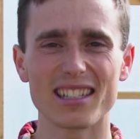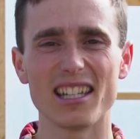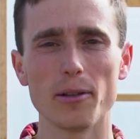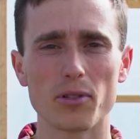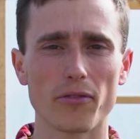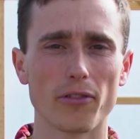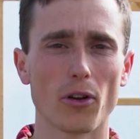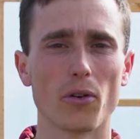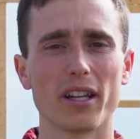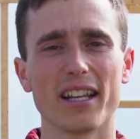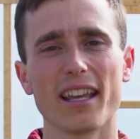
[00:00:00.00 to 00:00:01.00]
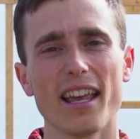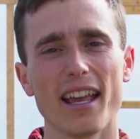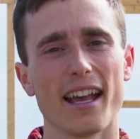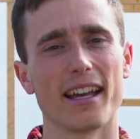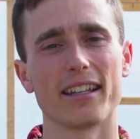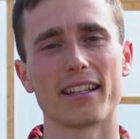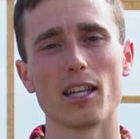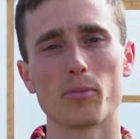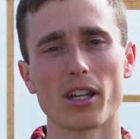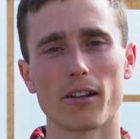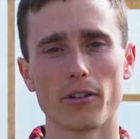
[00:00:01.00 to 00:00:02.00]
keeps flowing, and it
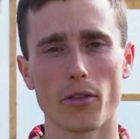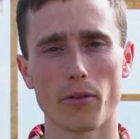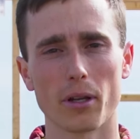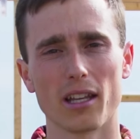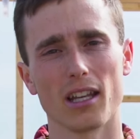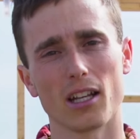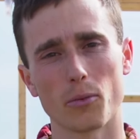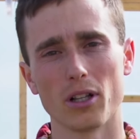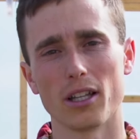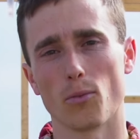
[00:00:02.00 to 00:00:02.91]
keeps everything equally